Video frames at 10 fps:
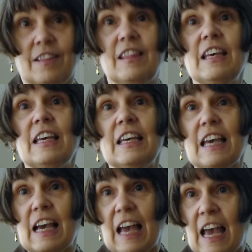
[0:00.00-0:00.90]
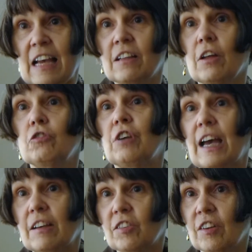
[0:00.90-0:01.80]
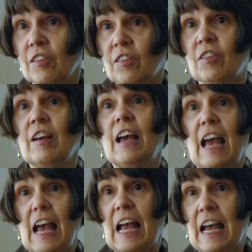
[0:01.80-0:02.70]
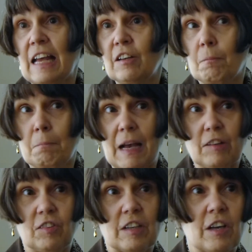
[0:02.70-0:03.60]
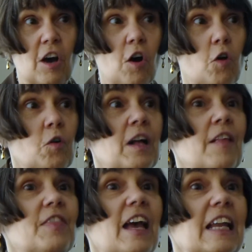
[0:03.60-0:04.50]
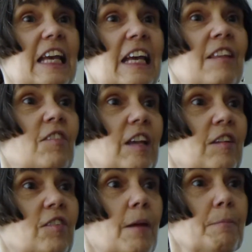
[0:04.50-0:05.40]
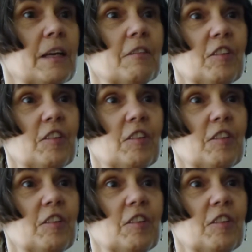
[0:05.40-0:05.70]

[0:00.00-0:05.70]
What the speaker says: the Anglo-Texans and Mexico that ends in something of a